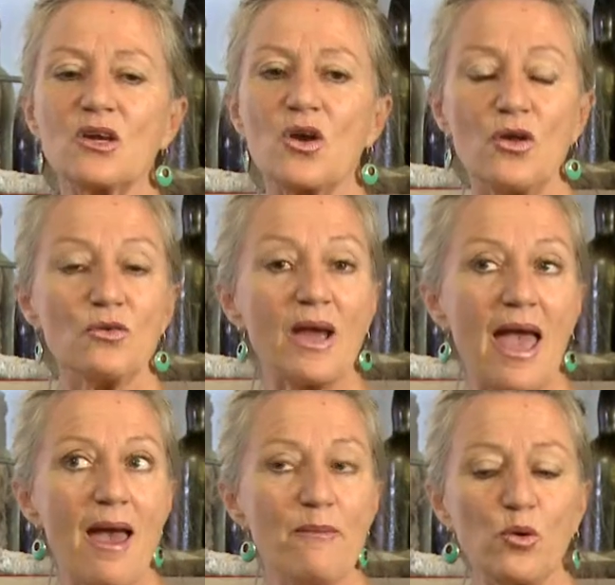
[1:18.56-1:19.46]
Colonel
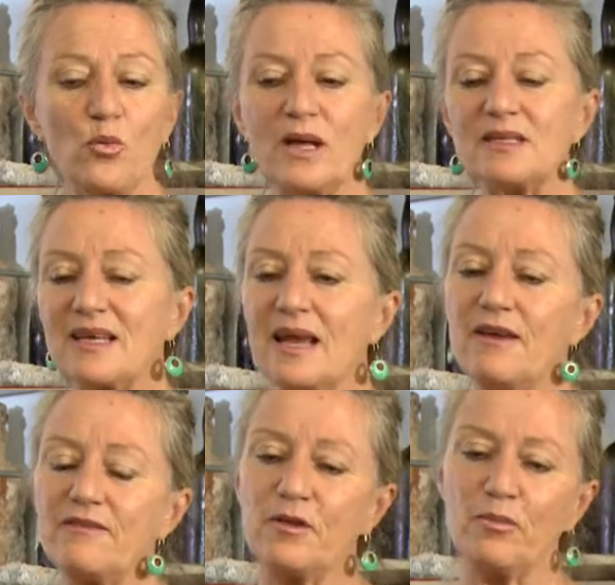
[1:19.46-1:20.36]
Campbell, once they
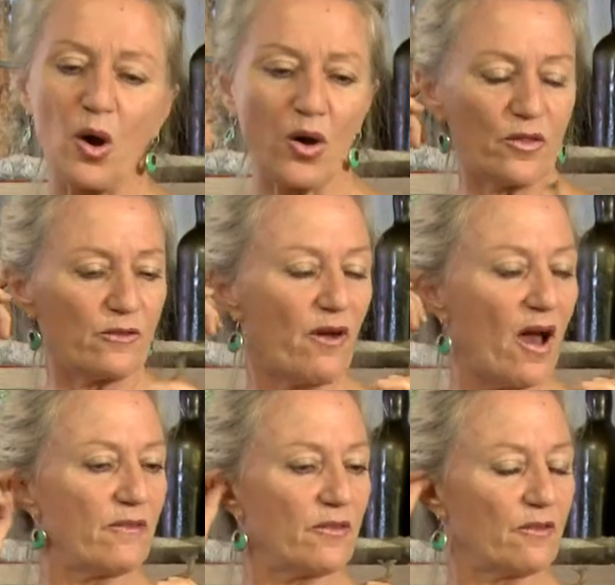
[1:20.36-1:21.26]
left the boat, the
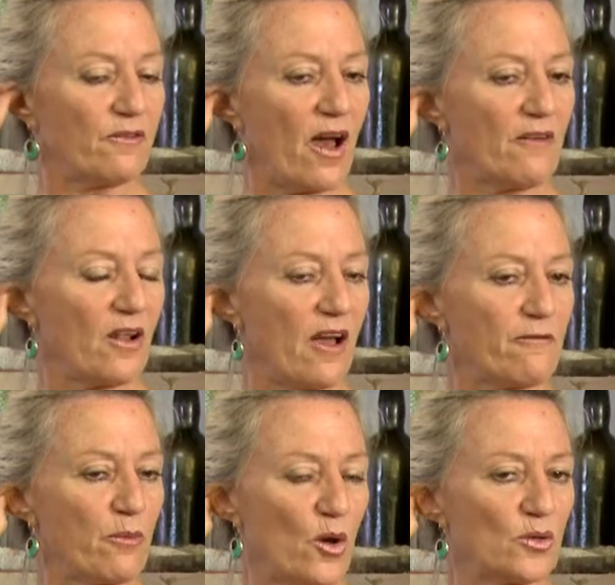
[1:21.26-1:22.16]
five, the five
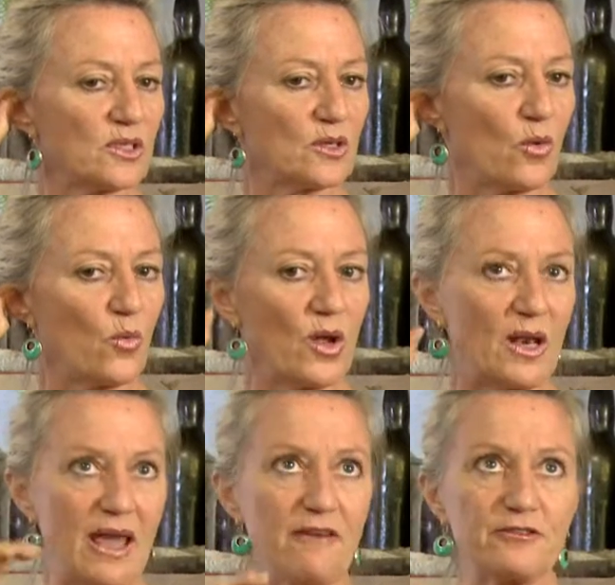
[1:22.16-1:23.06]
lifeboats were
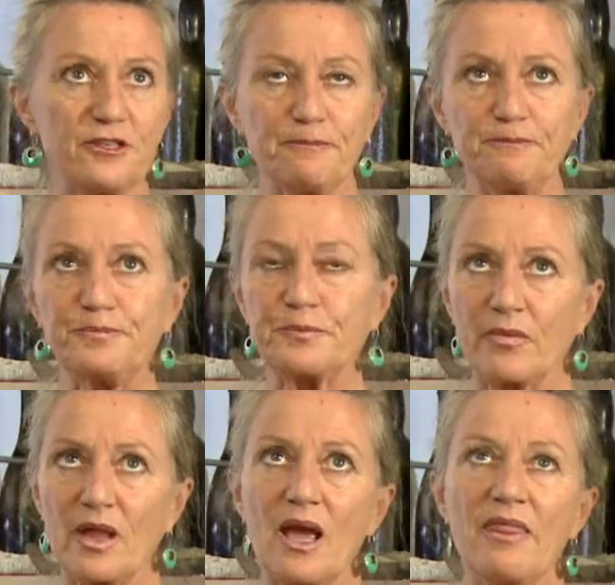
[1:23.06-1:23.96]
left.
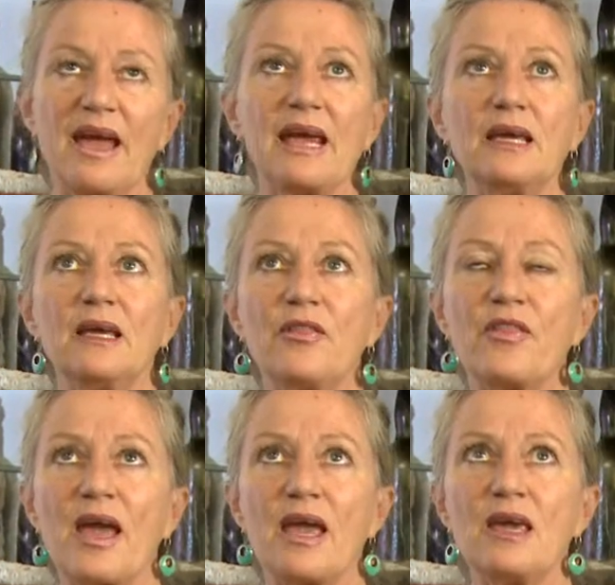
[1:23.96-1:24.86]
They,
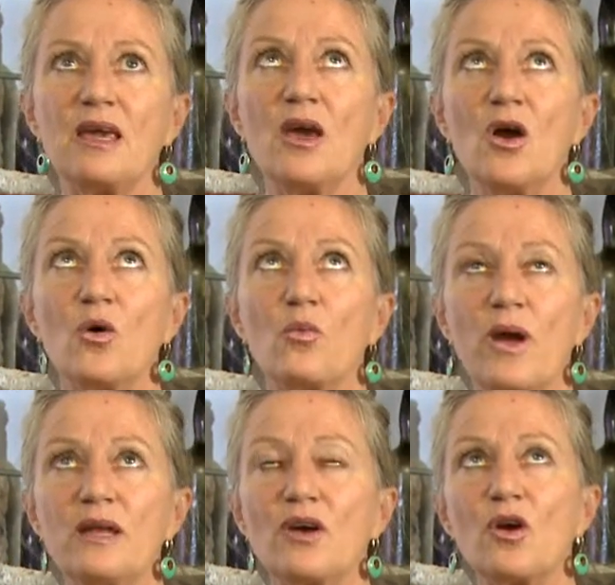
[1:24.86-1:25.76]
they
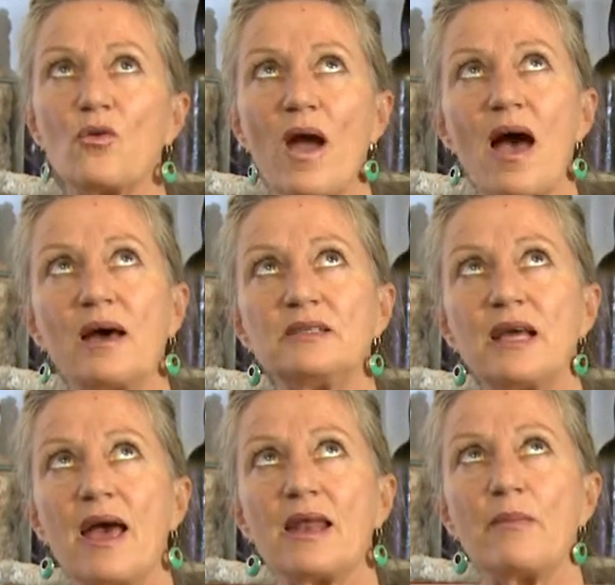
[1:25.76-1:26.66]
went aground
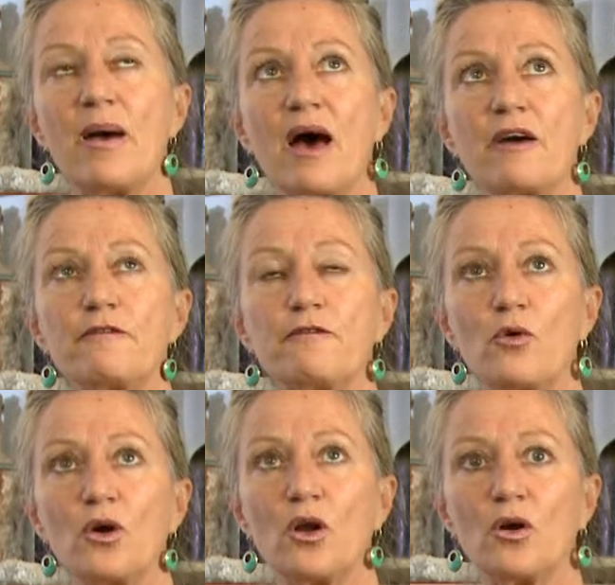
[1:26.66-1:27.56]
at about
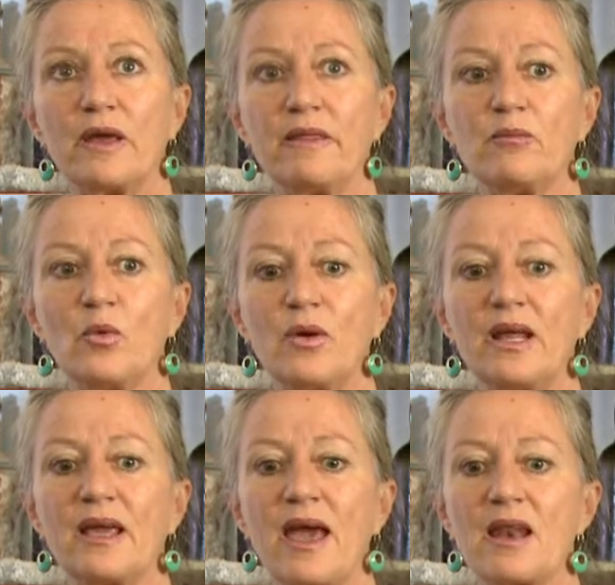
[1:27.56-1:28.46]
four o'clock in the
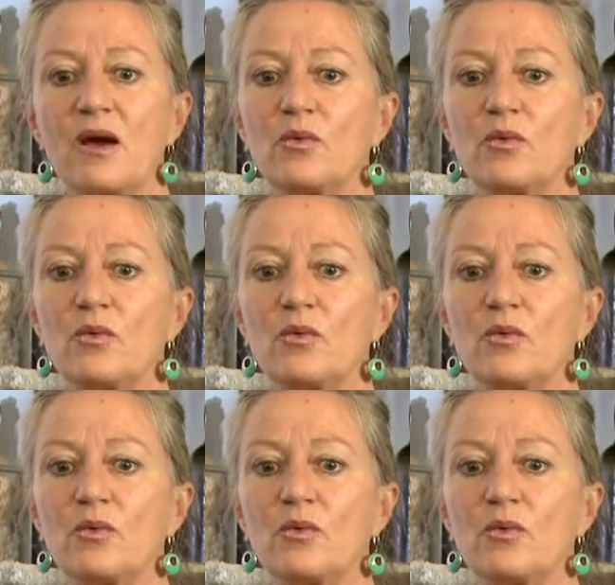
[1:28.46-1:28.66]
morning, and it